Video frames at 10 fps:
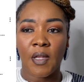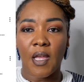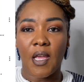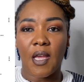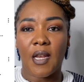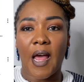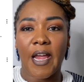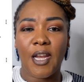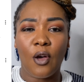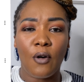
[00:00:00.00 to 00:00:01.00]
And I
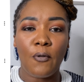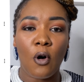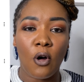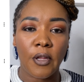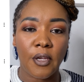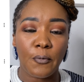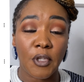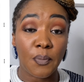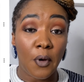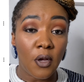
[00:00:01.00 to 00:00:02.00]
love all the
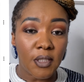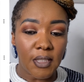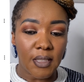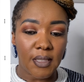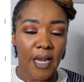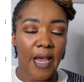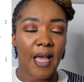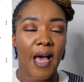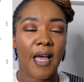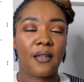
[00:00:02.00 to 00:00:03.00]
responses that I
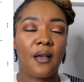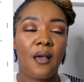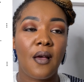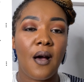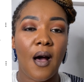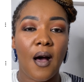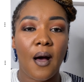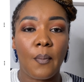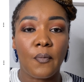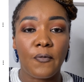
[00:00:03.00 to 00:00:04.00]
got
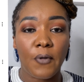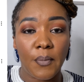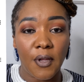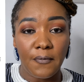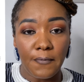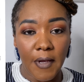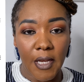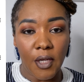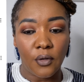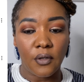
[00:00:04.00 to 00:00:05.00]
um, from the
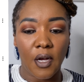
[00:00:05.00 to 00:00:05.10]
video.